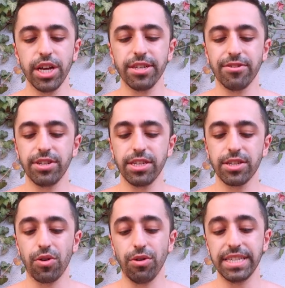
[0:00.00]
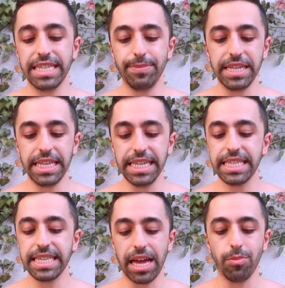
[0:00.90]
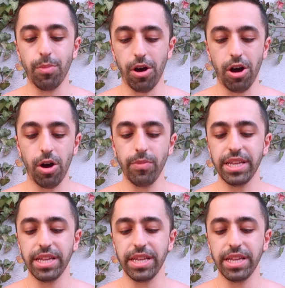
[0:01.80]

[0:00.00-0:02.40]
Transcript: So this is called CBD Zen Balm.